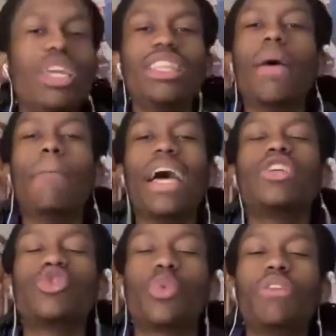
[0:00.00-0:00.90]
need the
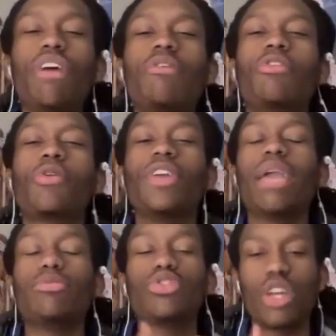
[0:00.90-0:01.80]
best 25 to 30
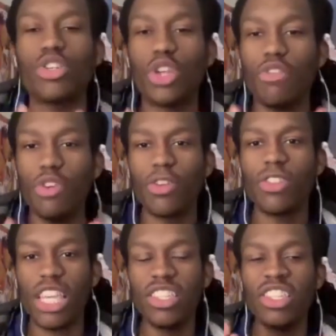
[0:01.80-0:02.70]
game stretch of your
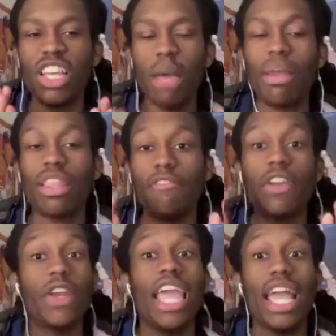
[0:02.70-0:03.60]
season to come at the
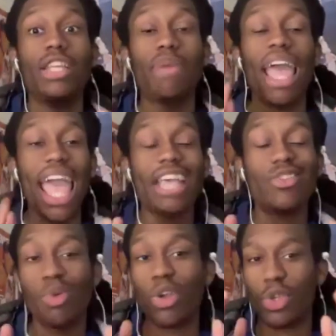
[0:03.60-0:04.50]
very end
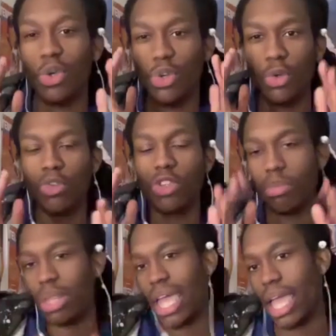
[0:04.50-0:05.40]
past where you used
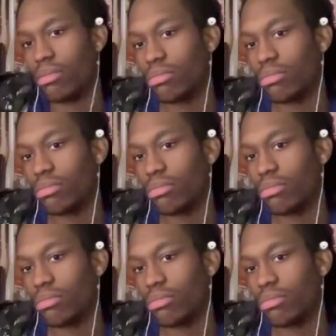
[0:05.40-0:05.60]
to playing.